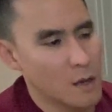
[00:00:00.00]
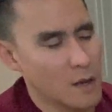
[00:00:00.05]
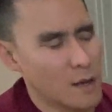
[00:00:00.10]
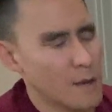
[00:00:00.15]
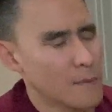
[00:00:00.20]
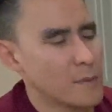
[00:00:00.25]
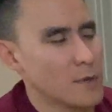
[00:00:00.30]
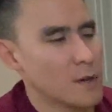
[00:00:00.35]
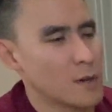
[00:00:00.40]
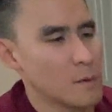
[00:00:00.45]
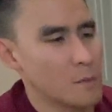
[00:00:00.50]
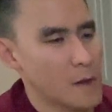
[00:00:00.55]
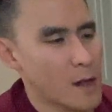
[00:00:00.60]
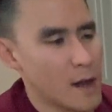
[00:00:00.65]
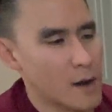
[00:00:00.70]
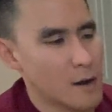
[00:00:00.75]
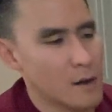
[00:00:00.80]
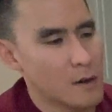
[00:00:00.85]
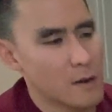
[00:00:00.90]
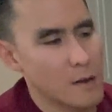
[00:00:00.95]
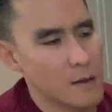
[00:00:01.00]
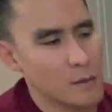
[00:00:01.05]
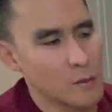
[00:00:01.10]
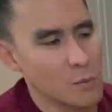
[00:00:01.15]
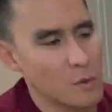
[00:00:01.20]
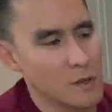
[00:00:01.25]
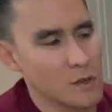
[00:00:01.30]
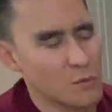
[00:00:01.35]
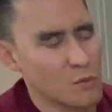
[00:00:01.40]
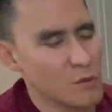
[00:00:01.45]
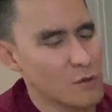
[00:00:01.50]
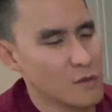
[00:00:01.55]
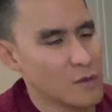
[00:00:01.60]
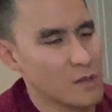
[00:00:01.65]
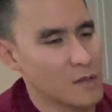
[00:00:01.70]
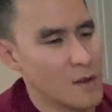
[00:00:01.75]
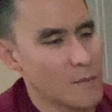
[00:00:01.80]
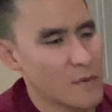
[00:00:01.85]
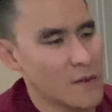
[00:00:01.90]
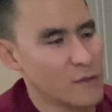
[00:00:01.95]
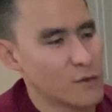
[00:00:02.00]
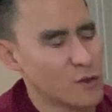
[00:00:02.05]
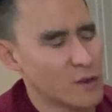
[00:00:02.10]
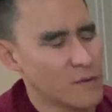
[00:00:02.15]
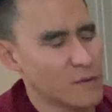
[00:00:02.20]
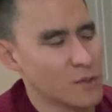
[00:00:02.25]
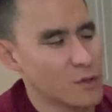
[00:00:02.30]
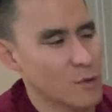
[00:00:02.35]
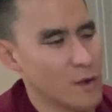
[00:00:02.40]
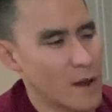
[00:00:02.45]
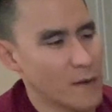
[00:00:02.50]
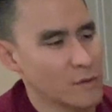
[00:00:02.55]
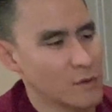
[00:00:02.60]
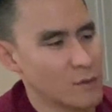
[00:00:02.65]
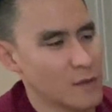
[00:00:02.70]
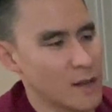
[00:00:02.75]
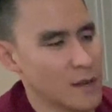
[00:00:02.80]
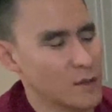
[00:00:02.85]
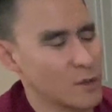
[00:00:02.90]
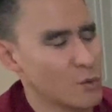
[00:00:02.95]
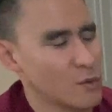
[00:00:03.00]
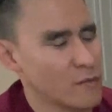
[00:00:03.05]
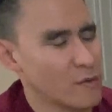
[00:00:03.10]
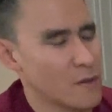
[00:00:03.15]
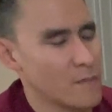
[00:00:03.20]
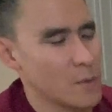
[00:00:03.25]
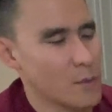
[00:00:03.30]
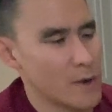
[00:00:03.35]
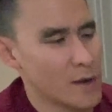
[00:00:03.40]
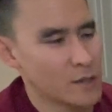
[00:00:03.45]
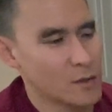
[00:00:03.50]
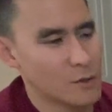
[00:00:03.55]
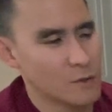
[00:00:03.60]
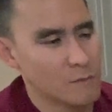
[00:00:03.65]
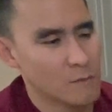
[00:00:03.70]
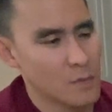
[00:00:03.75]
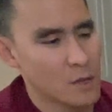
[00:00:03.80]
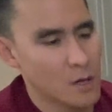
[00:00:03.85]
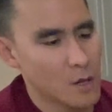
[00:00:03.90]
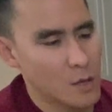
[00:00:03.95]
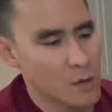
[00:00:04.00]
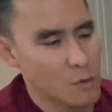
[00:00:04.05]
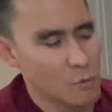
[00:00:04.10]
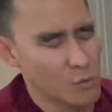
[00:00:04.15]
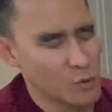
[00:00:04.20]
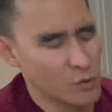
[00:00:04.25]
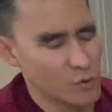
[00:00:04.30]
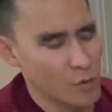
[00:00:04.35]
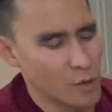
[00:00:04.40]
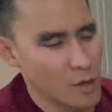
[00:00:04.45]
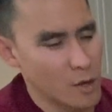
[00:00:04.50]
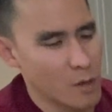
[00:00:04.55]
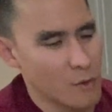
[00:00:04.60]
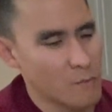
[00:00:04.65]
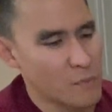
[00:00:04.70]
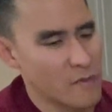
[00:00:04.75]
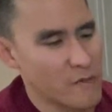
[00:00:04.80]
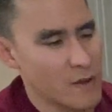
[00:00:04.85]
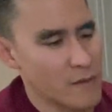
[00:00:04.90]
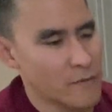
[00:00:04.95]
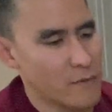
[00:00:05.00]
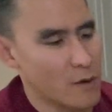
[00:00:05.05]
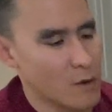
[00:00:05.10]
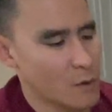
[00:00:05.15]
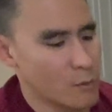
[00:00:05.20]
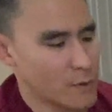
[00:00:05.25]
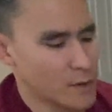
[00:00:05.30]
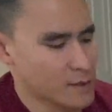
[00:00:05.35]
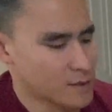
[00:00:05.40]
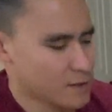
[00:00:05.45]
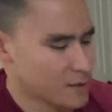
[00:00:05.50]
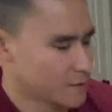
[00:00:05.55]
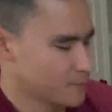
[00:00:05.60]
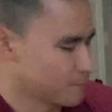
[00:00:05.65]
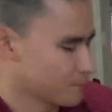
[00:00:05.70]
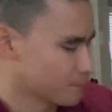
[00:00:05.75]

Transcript: empty your bladder as well as reduce the number of trips you have to take to and from the restroom, which will help prevent fall risk.